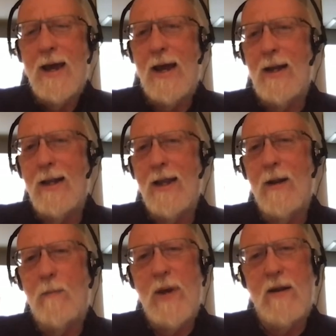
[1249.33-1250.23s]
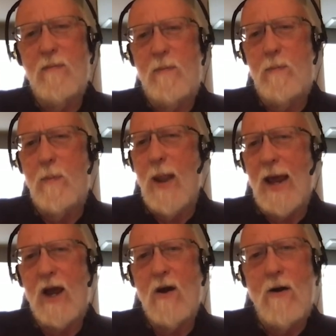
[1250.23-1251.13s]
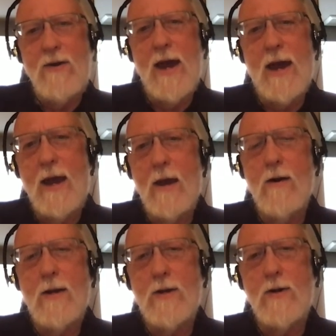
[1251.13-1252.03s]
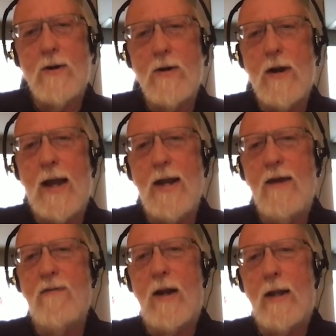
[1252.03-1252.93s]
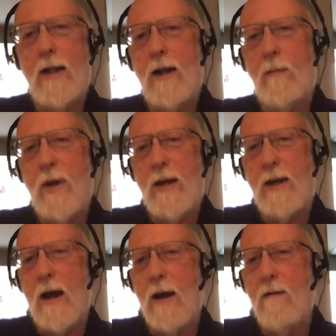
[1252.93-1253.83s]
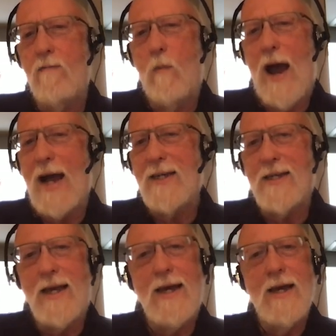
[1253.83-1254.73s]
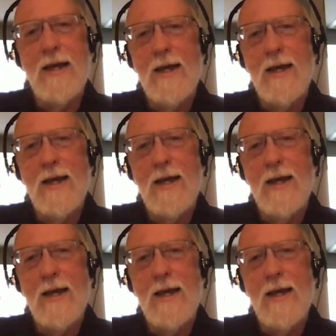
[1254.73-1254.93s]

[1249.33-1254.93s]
and a little bit of like cognac character, and even a little bit kind of waxy,